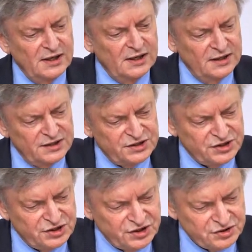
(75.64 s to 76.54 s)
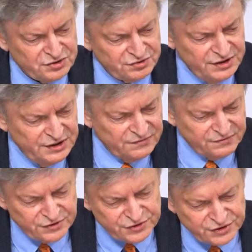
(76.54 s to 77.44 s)
let's just read the
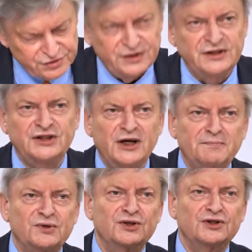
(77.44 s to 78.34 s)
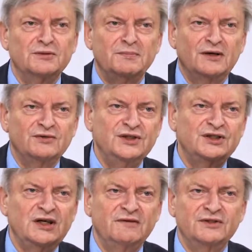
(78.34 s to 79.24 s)
first 3 chapters about these
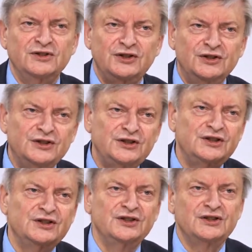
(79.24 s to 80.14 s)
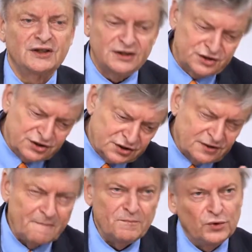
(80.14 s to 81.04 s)
7 churches. That's
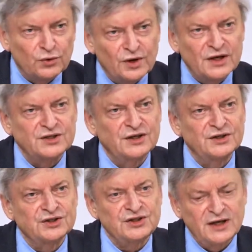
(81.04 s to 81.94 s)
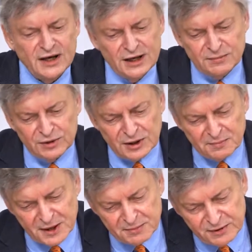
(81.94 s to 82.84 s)
more or less understandable, and
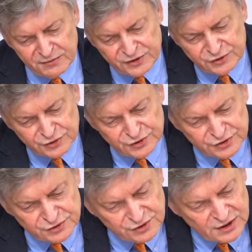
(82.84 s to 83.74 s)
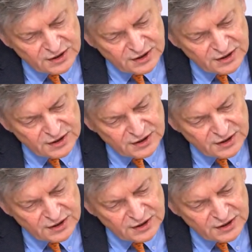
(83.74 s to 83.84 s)
maybe we turn to